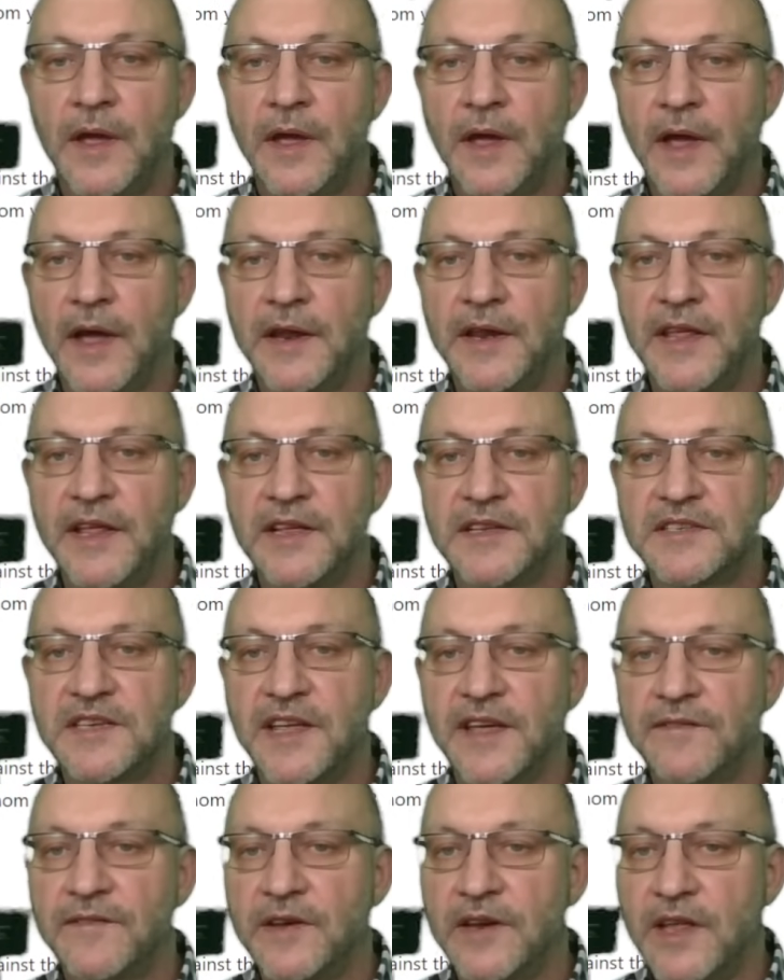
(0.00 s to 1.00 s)
And he has
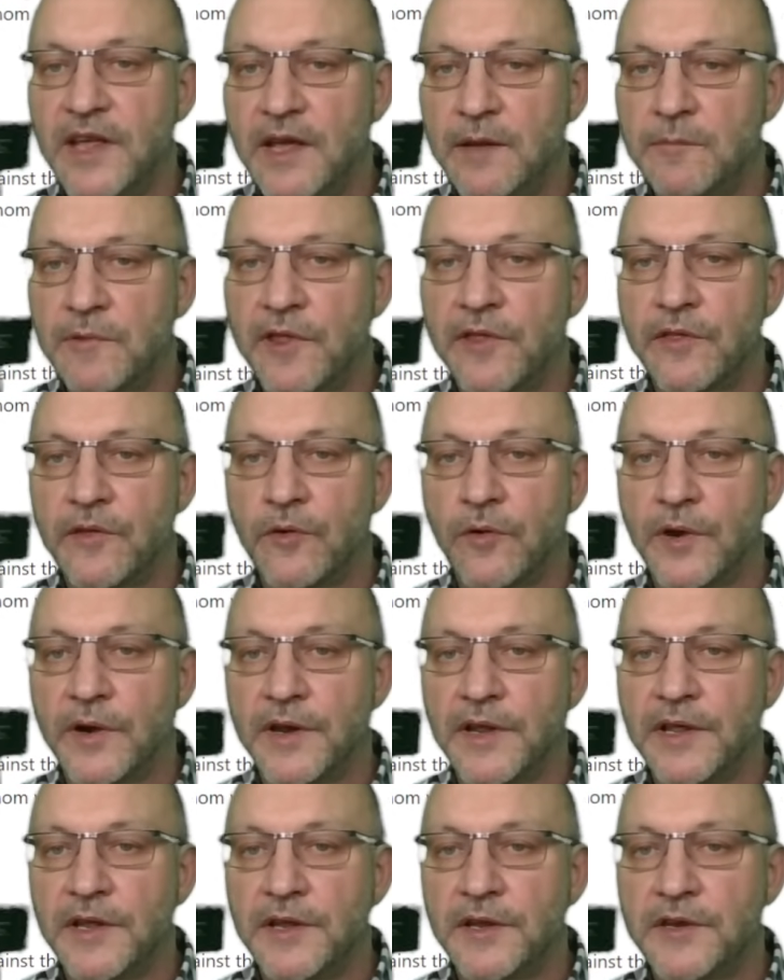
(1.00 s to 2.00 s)
given him
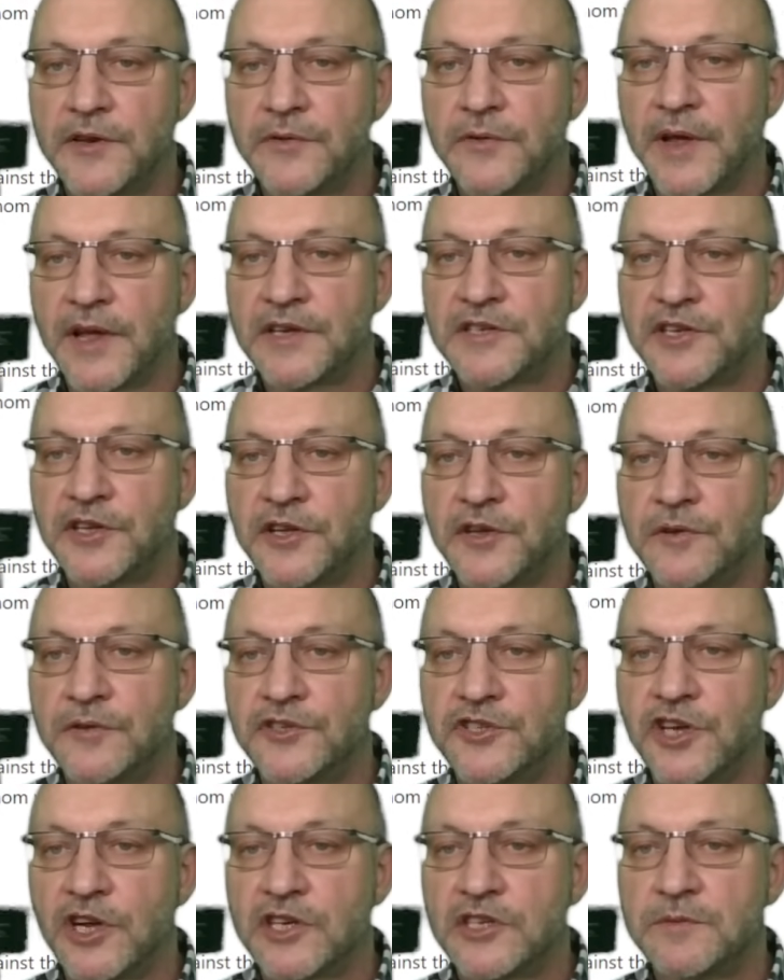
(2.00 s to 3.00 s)
authority to execute
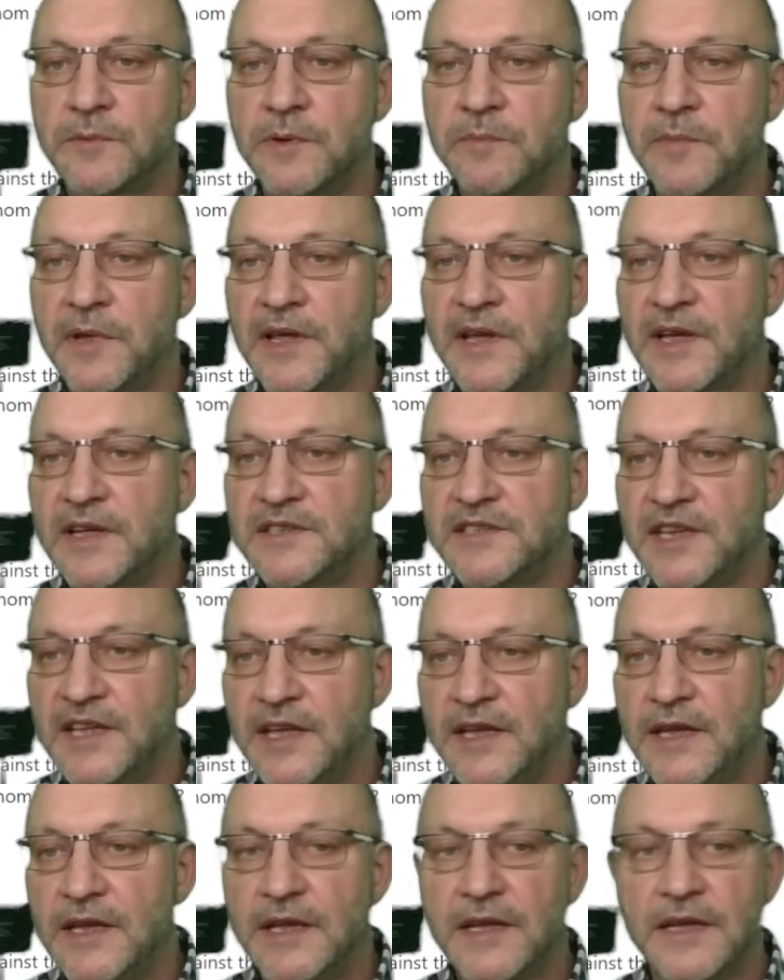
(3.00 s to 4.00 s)
judgment because he